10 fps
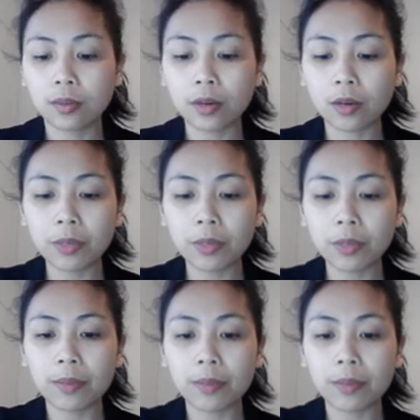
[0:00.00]

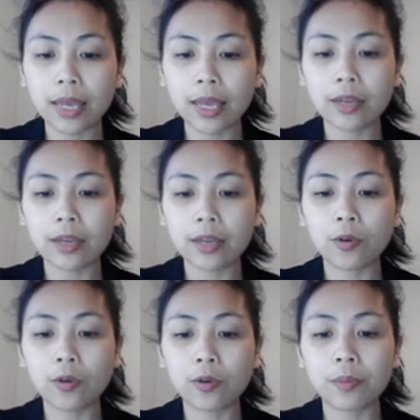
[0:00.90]
probability of A
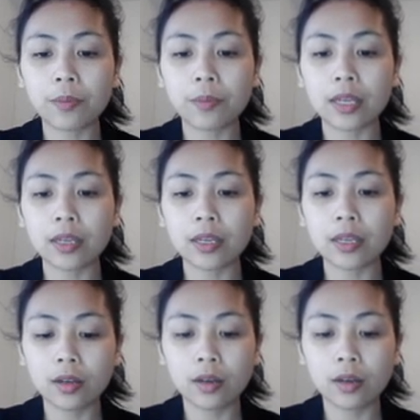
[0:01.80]
or B
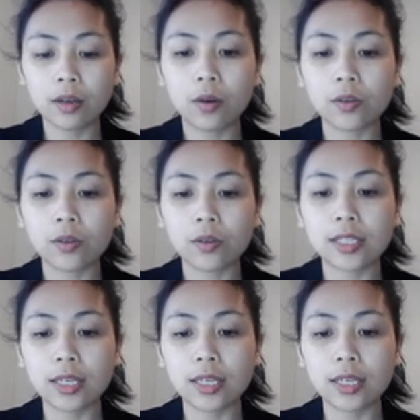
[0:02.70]
or
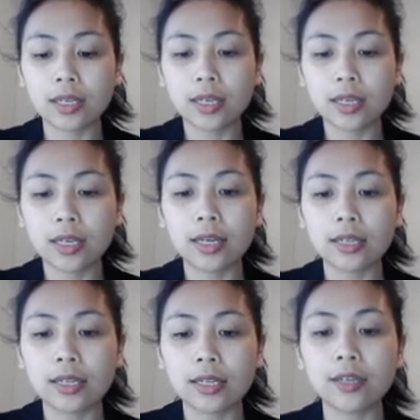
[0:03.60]
C
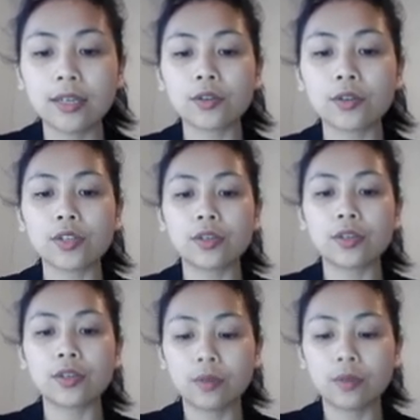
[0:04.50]
is equal
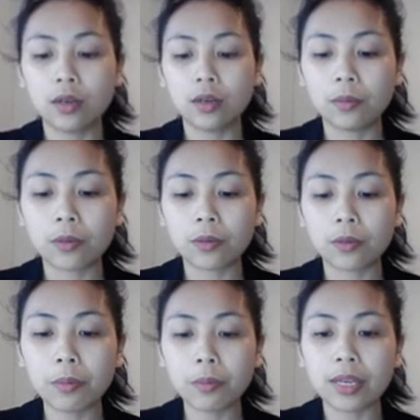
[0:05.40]
to
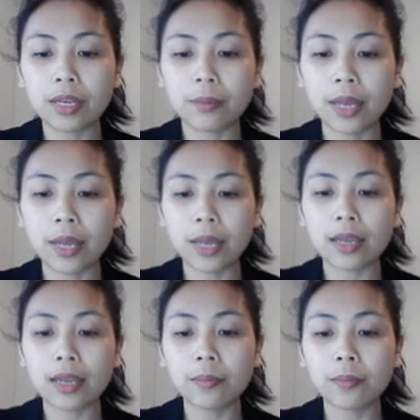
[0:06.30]
probability of
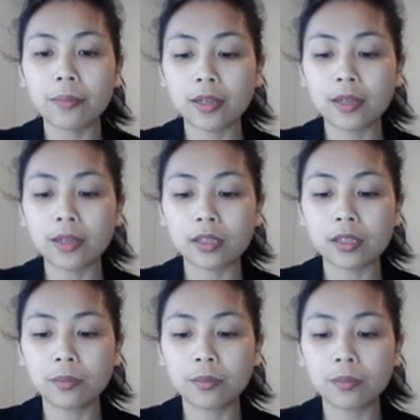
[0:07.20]
A plus
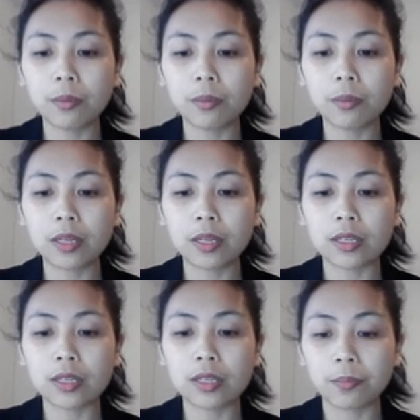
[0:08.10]

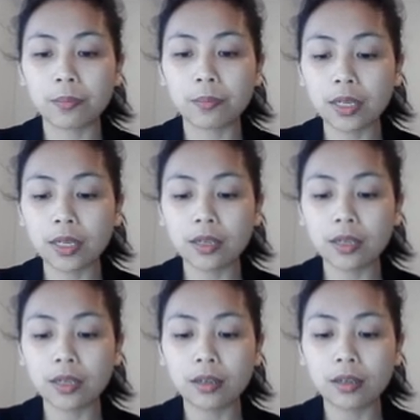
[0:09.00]
probability of B